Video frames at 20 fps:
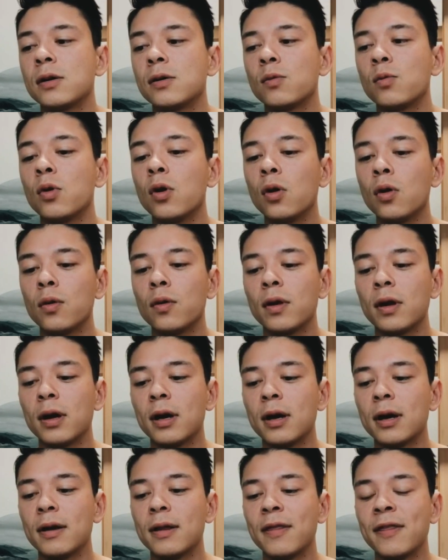Well,
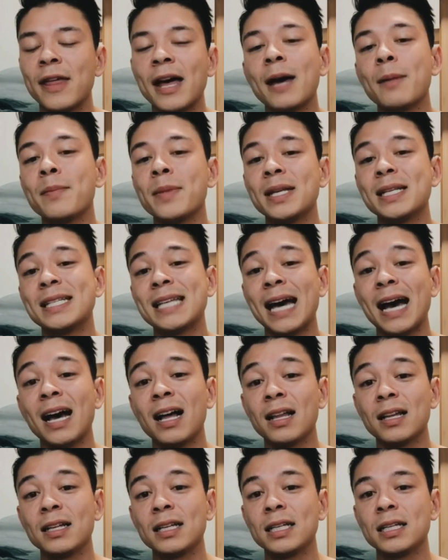that
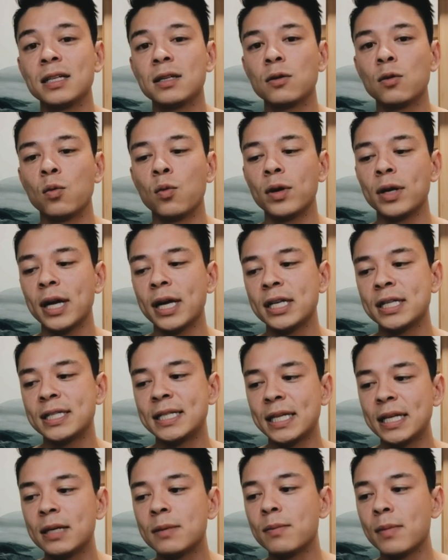mentality, when I
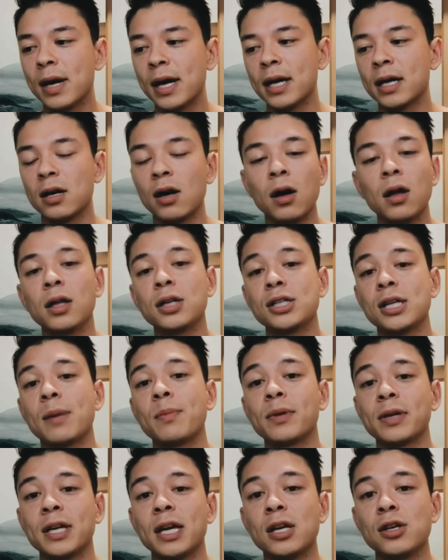did my college
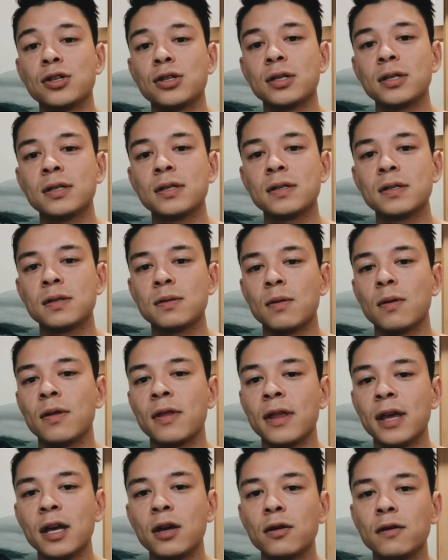applications,
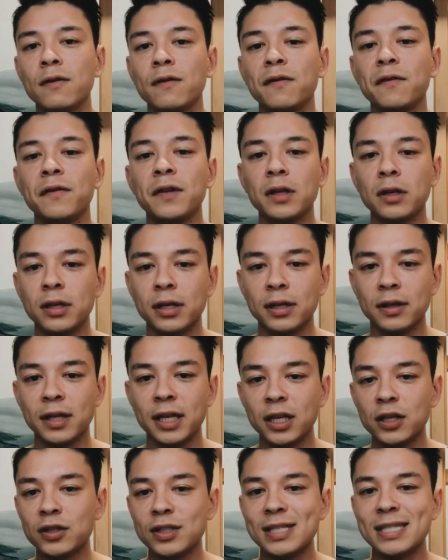they could feel it.
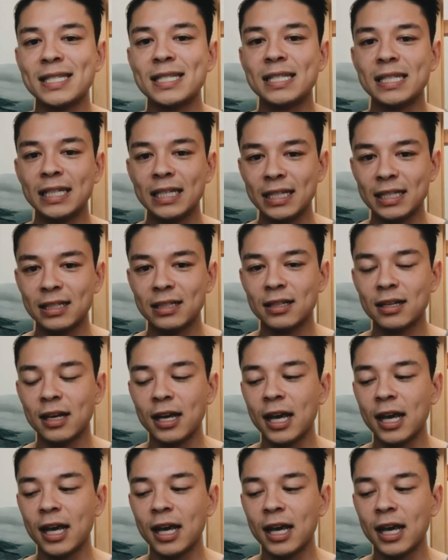They could see it.